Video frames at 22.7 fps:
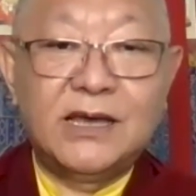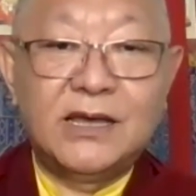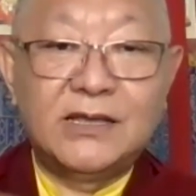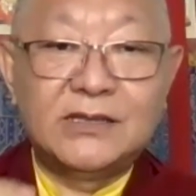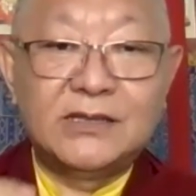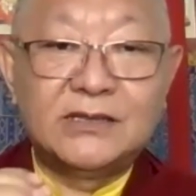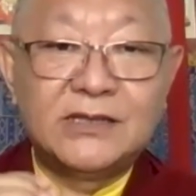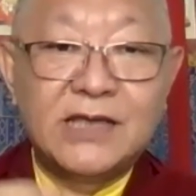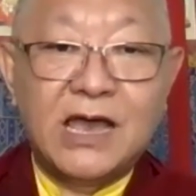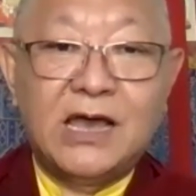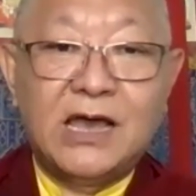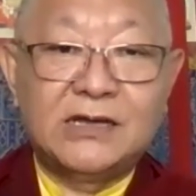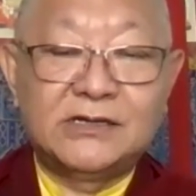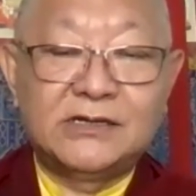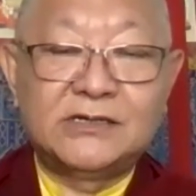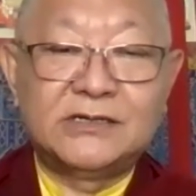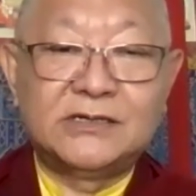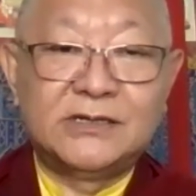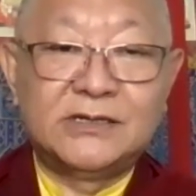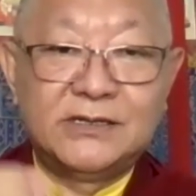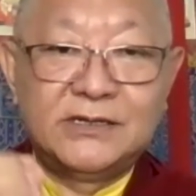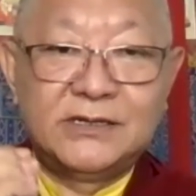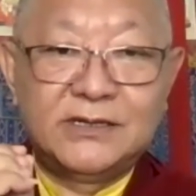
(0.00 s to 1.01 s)
And
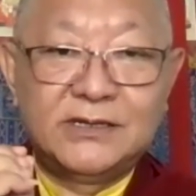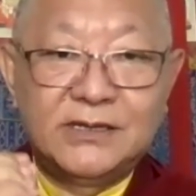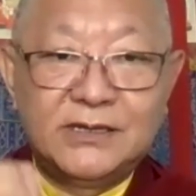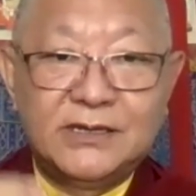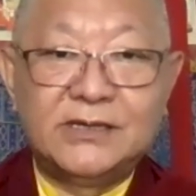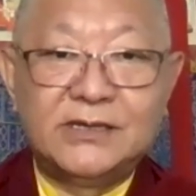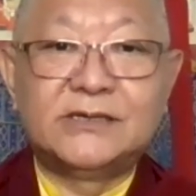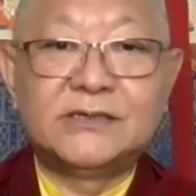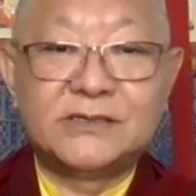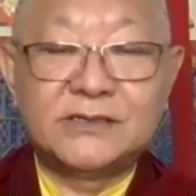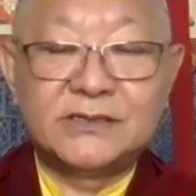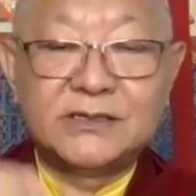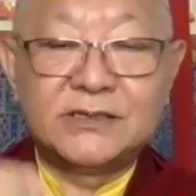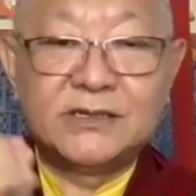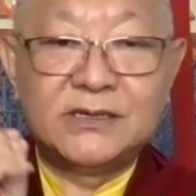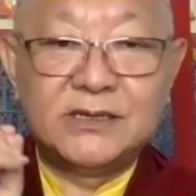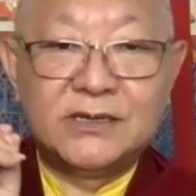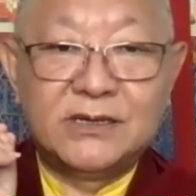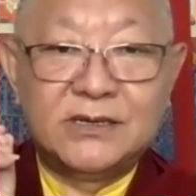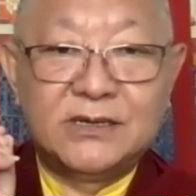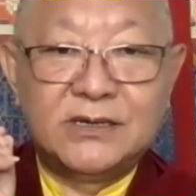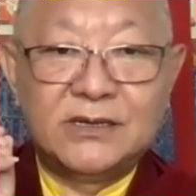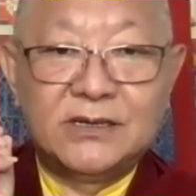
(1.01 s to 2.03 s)
that is
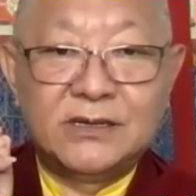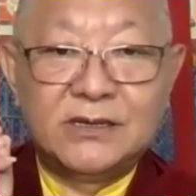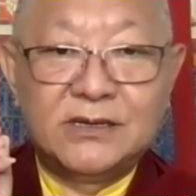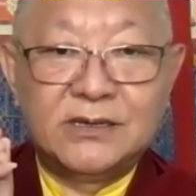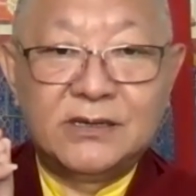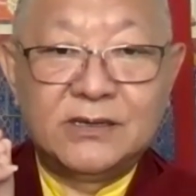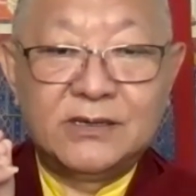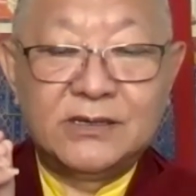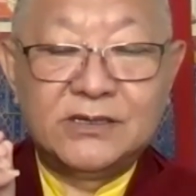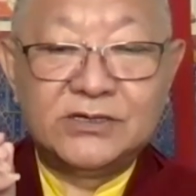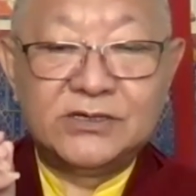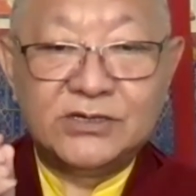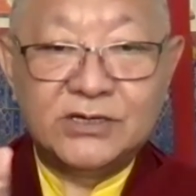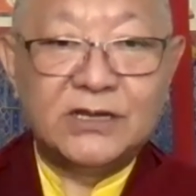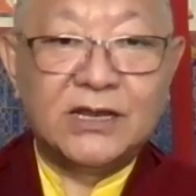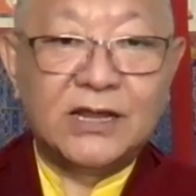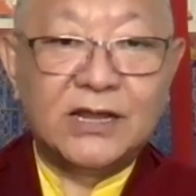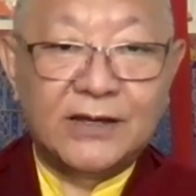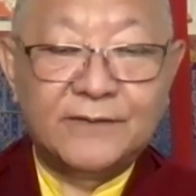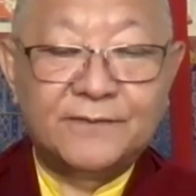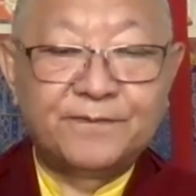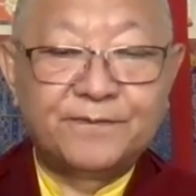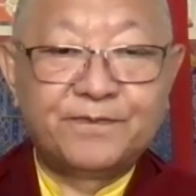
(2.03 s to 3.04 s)

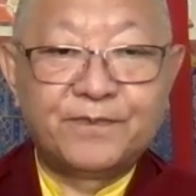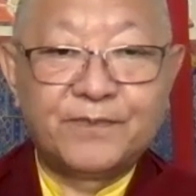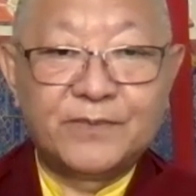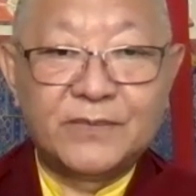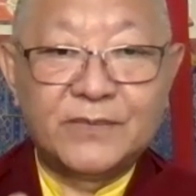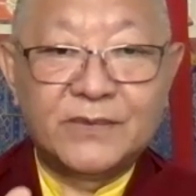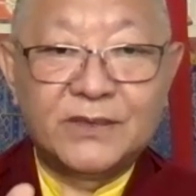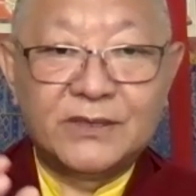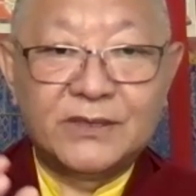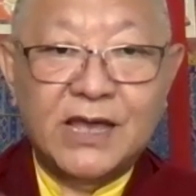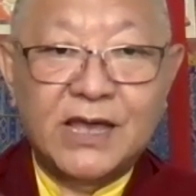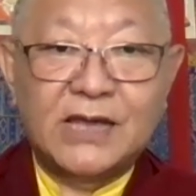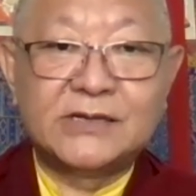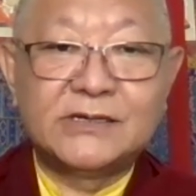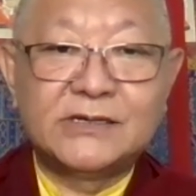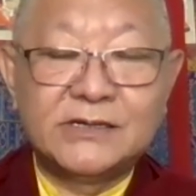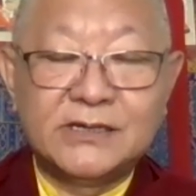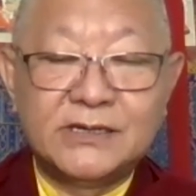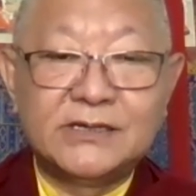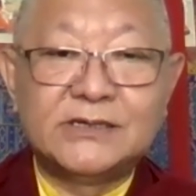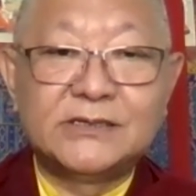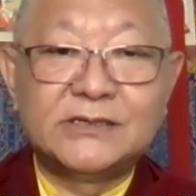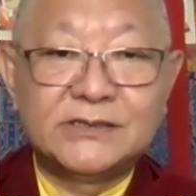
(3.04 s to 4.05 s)
Shila,
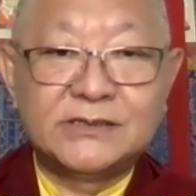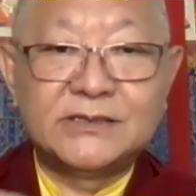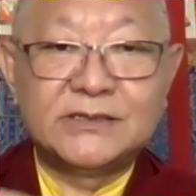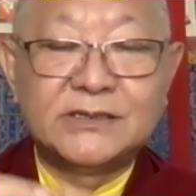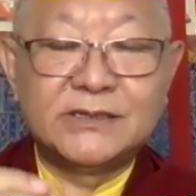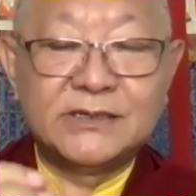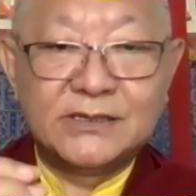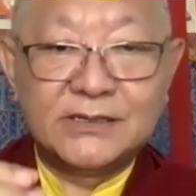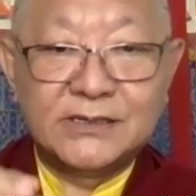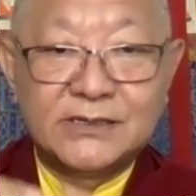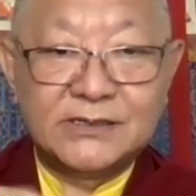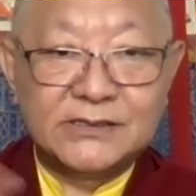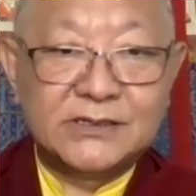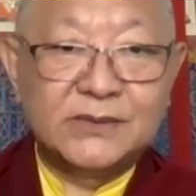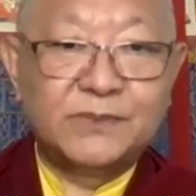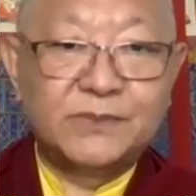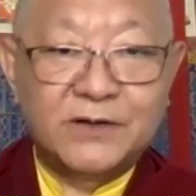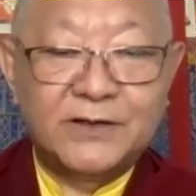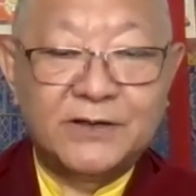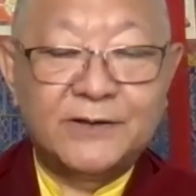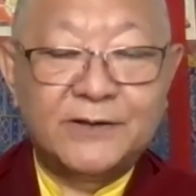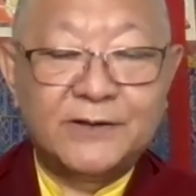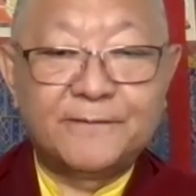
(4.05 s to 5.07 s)
that is
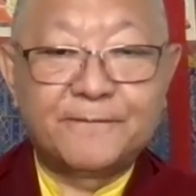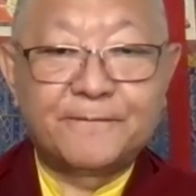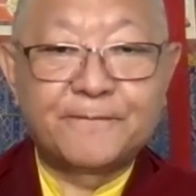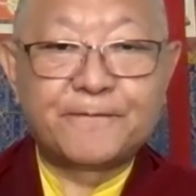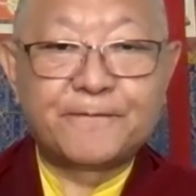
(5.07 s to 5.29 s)
discipline.